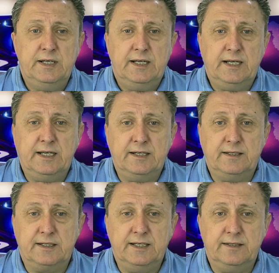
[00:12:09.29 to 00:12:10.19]
And
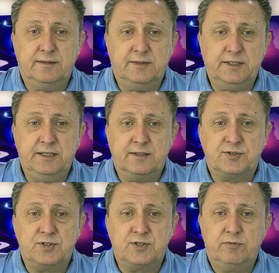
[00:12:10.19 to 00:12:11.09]
again, the
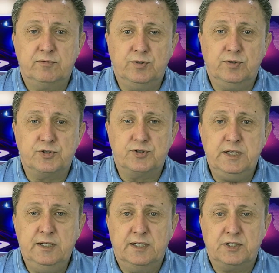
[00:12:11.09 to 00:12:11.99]
silver
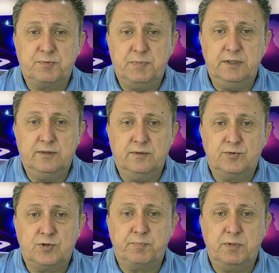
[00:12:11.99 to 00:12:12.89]
USD has been
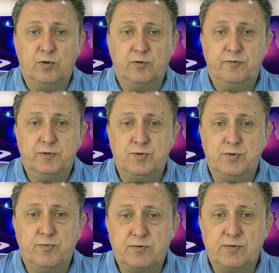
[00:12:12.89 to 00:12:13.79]
topping off with
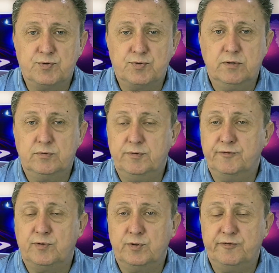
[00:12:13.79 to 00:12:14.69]

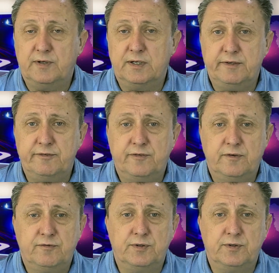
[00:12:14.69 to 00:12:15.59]
2,345
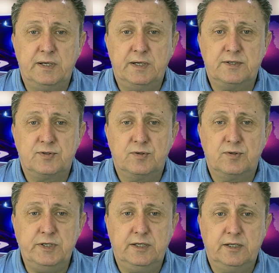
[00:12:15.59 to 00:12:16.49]
for the past
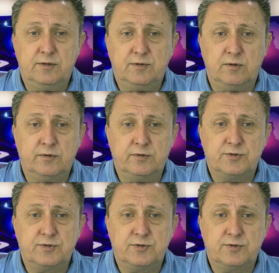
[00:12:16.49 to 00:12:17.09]
week dollars.